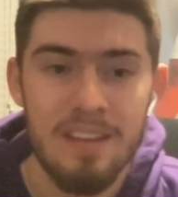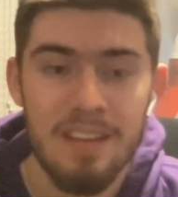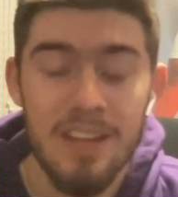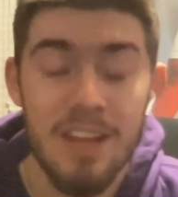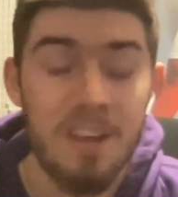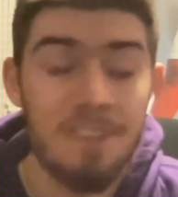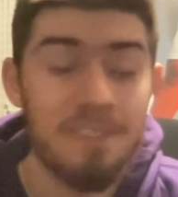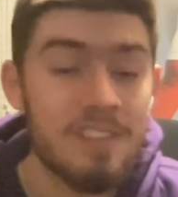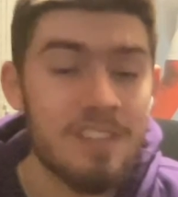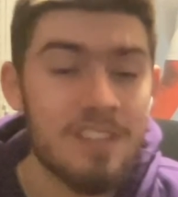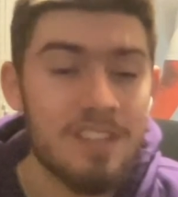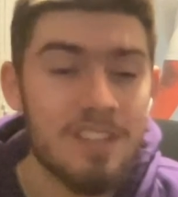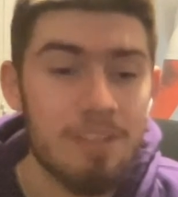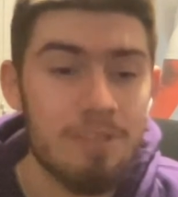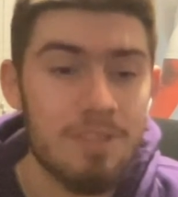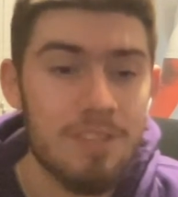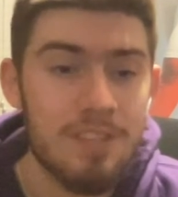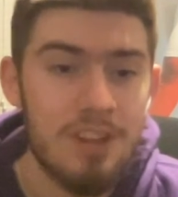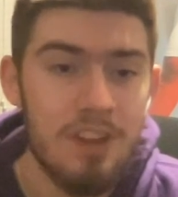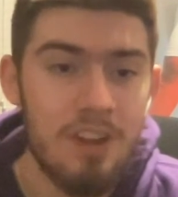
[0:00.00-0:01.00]
of the
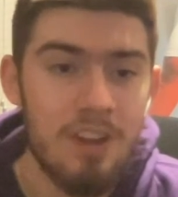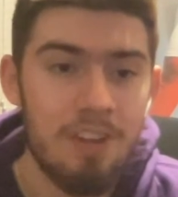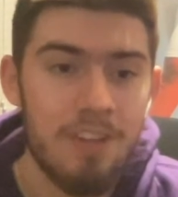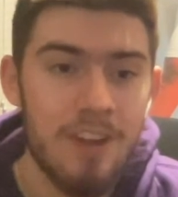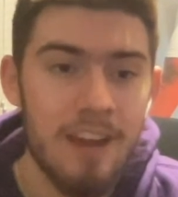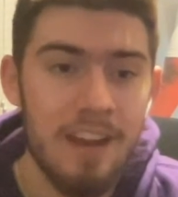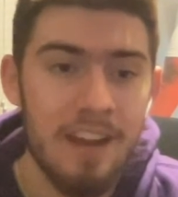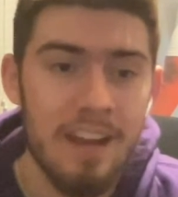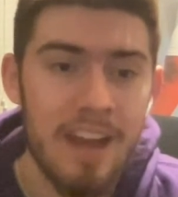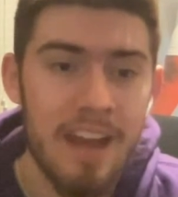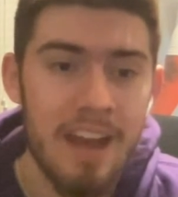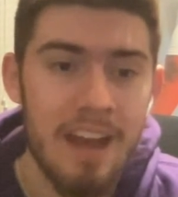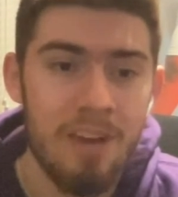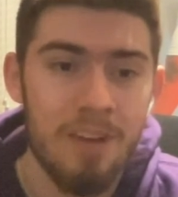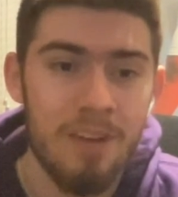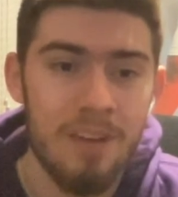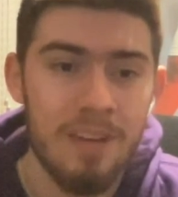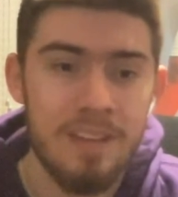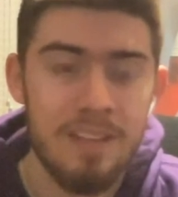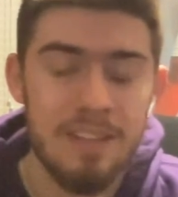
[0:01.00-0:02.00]
slow start right
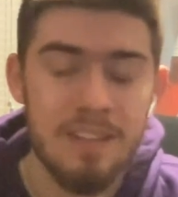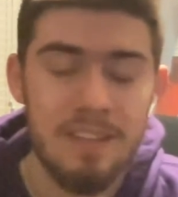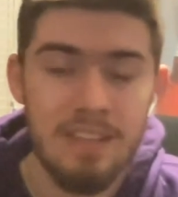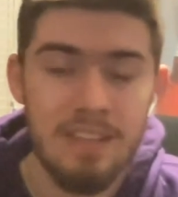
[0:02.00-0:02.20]
now. And,